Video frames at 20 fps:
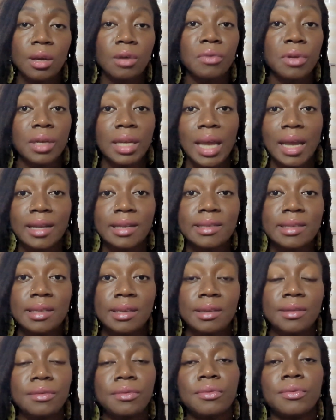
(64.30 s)
of an
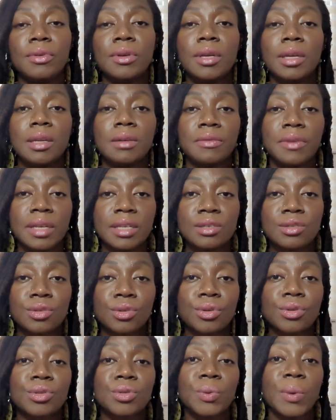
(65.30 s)
active
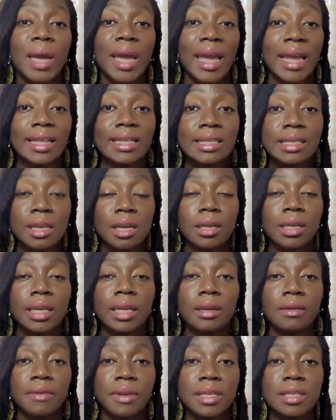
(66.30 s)
investor, so a hands-on
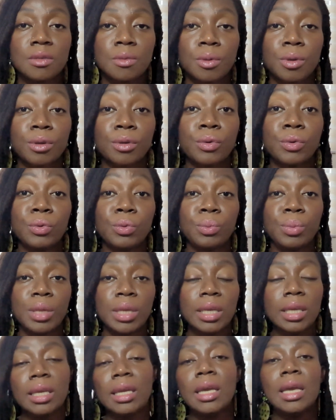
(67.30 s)
investor could
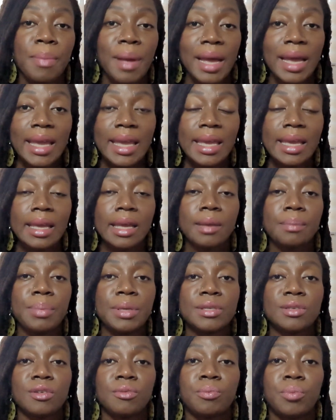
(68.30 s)
be buying a
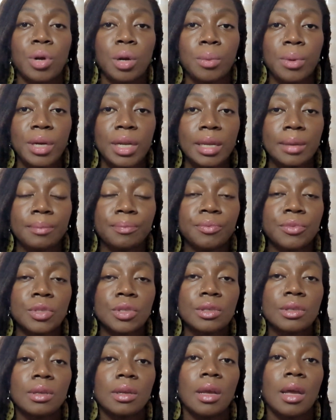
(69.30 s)
piece of property,
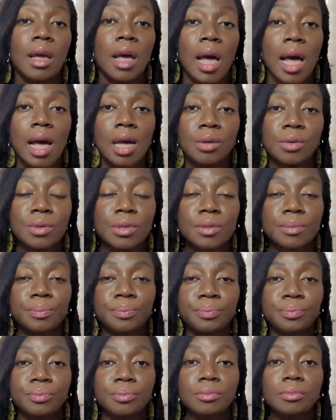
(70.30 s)
a house
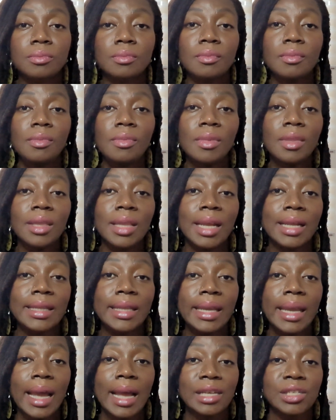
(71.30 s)
that
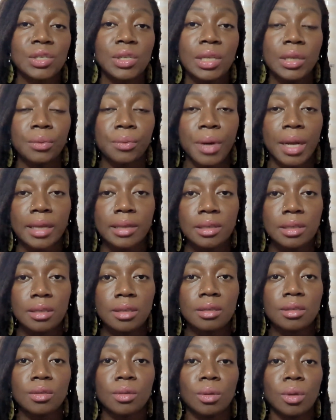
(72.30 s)
they actually rent
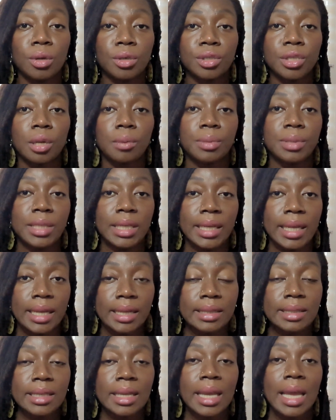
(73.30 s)
to long-term
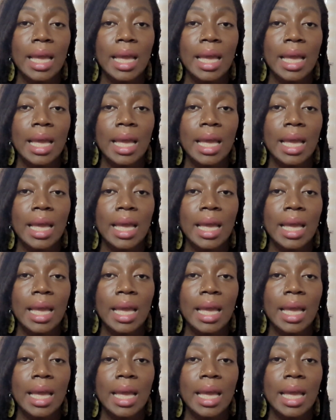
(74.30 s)
tenants,